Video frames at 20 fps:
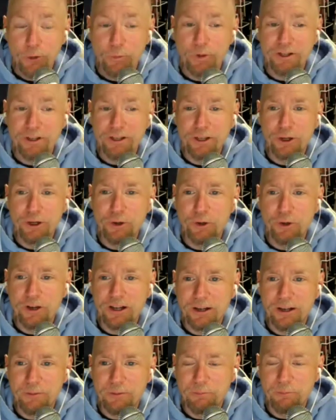
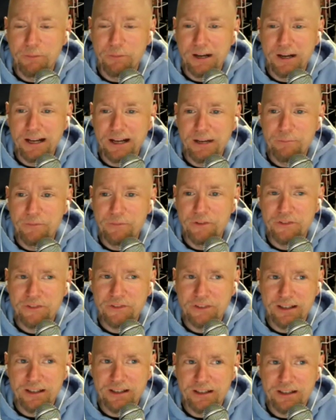Well, Bob, this
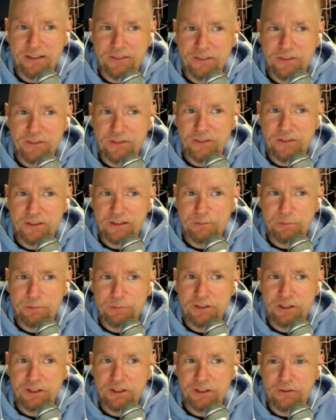
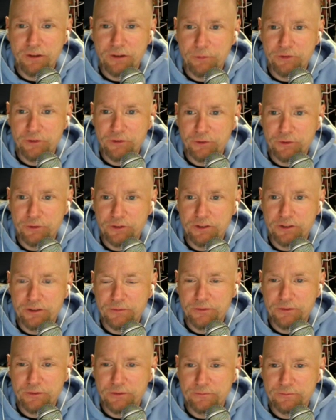particular episode,
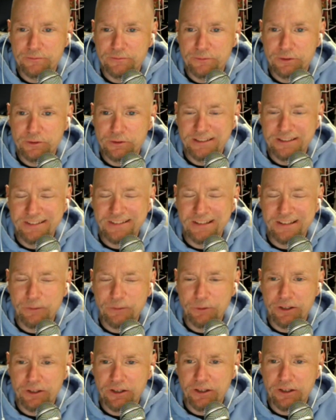if you're listening
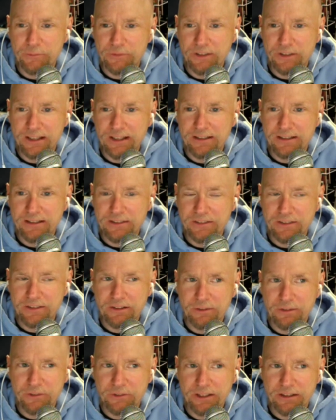when it comes out, it
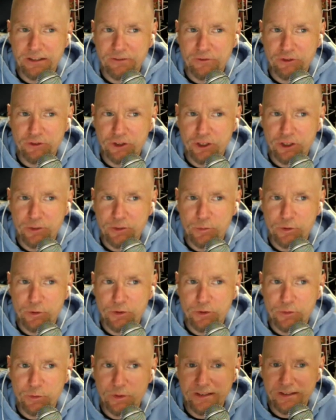comes out on January
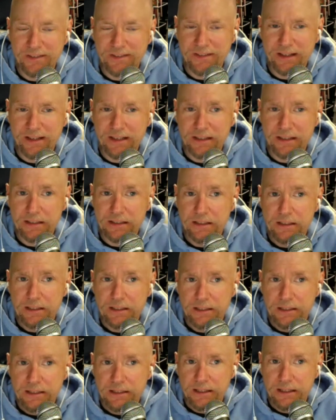22nd,
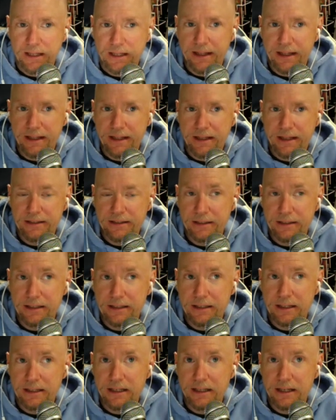and
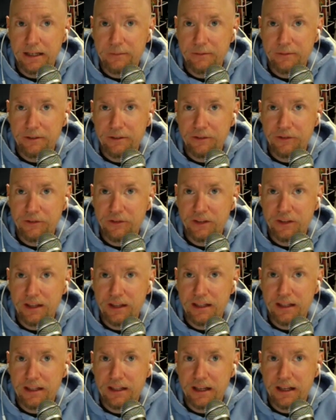I'm gonna
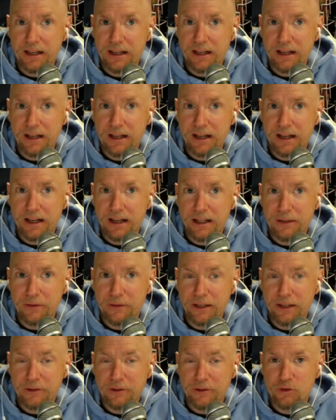say
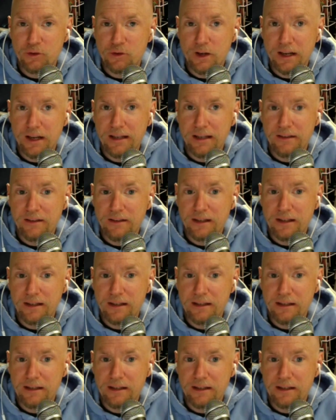I tried
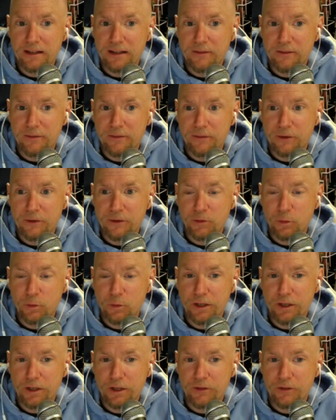the
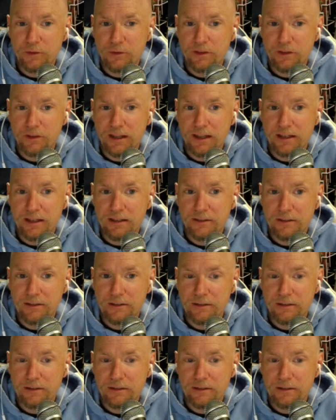22-day